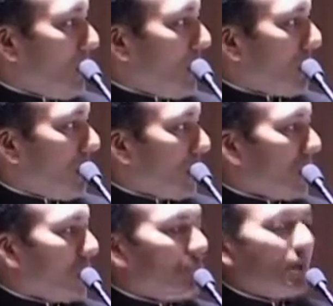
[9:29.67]
my
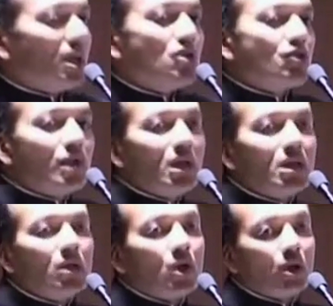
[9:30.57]
father. But he
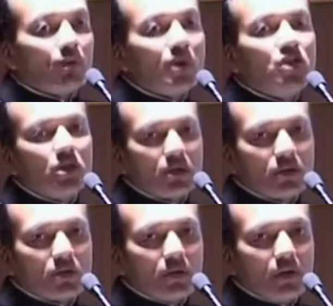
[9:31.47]
trained a lot of
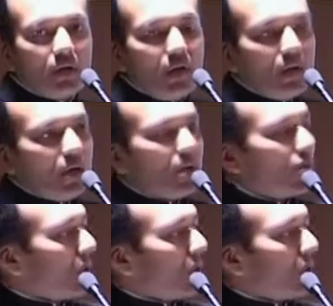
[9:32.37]
engineers. He